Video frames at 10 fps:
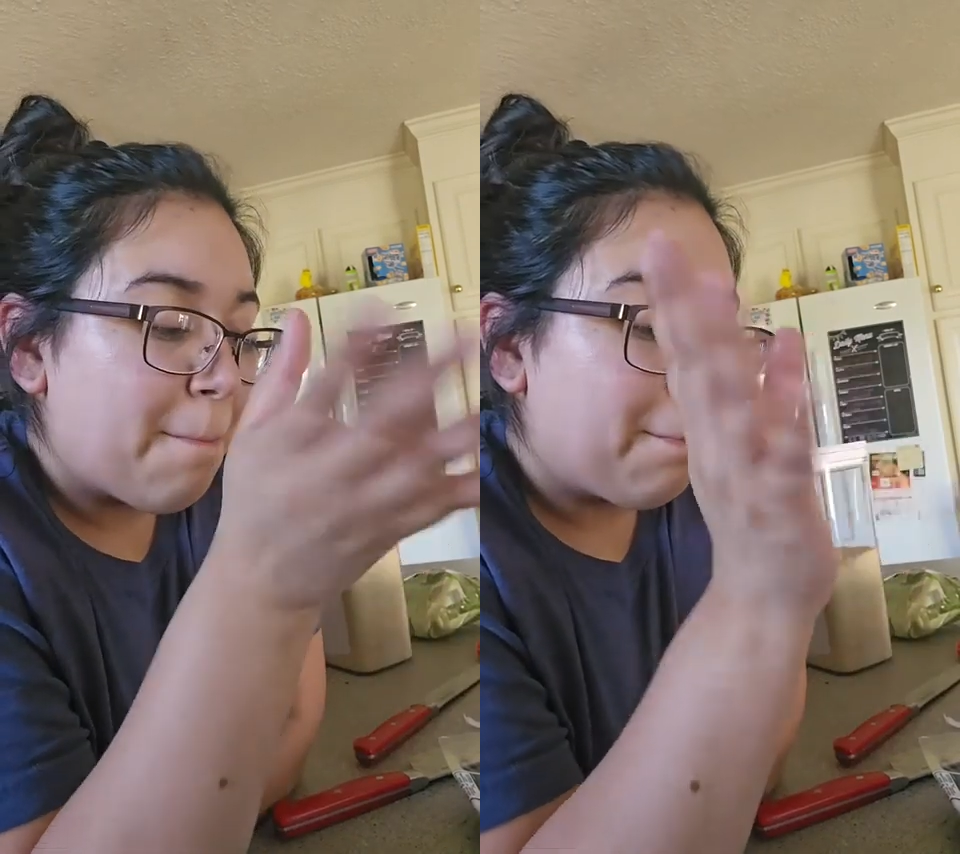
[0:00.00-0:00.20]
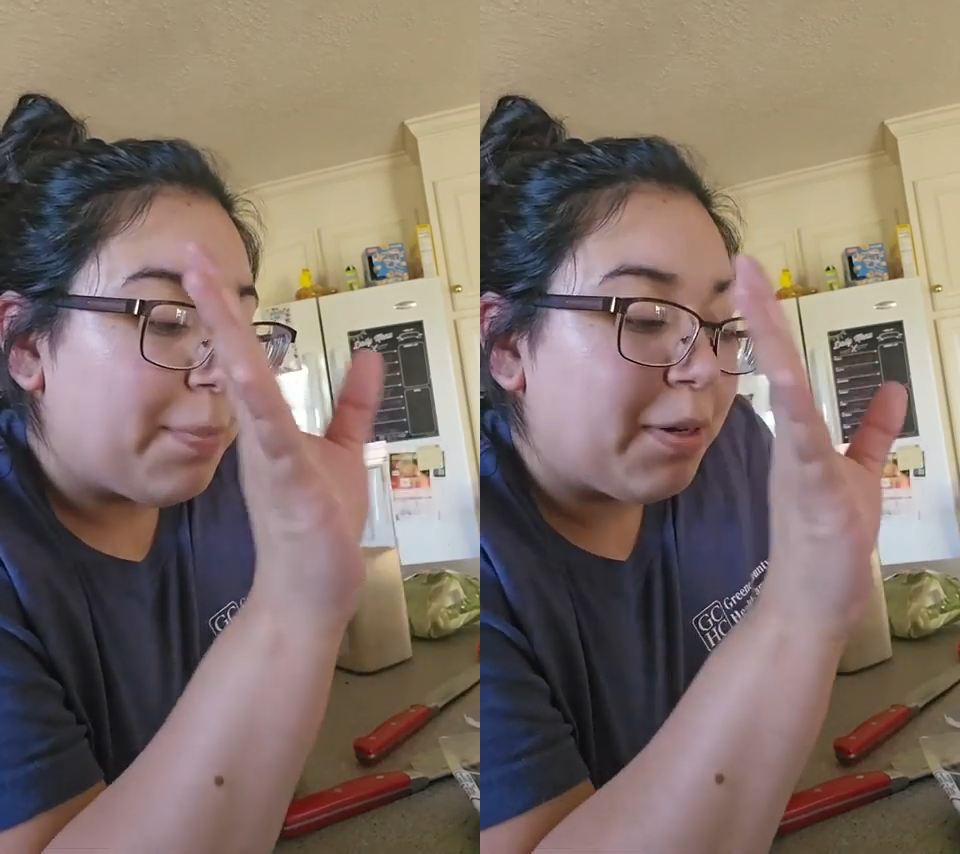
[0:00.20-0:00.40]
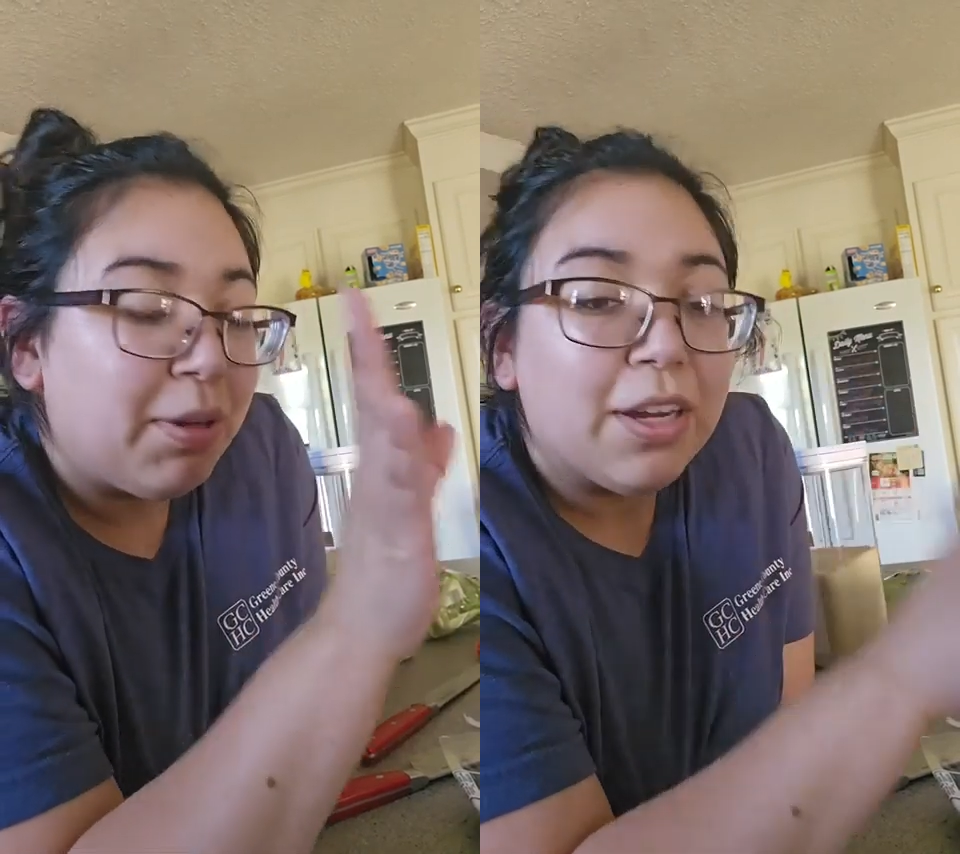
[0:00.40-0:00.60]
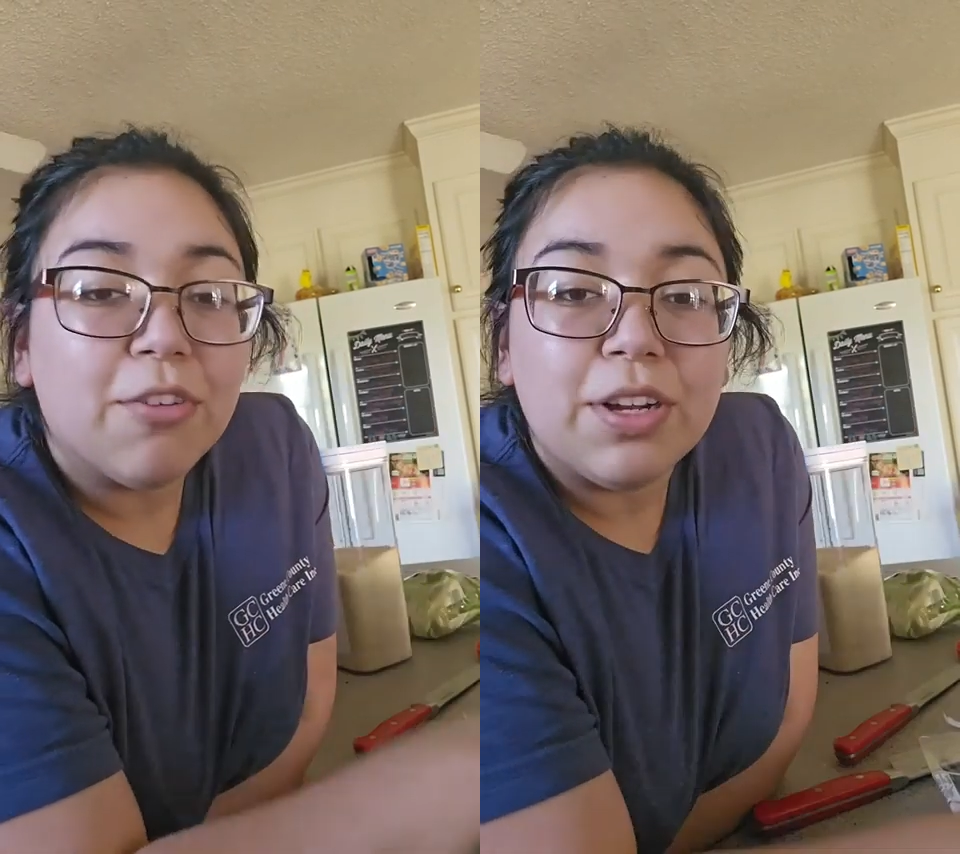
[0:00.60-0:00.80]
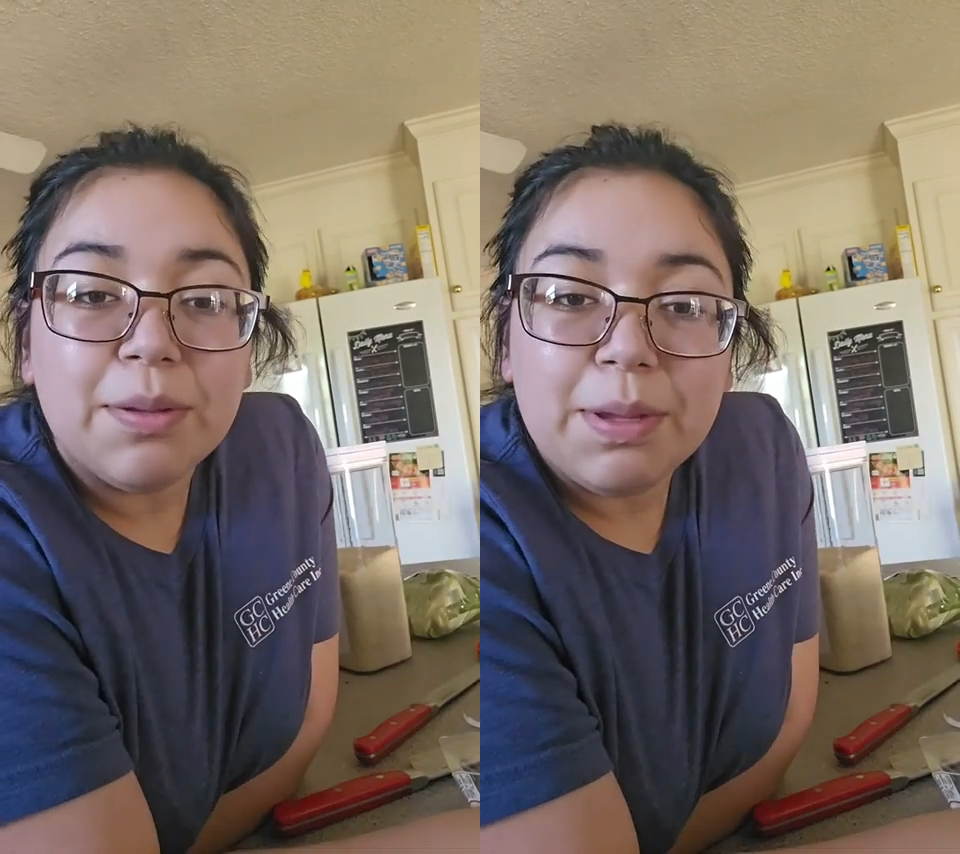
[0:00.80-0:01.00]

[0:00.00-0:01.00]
But we are going to be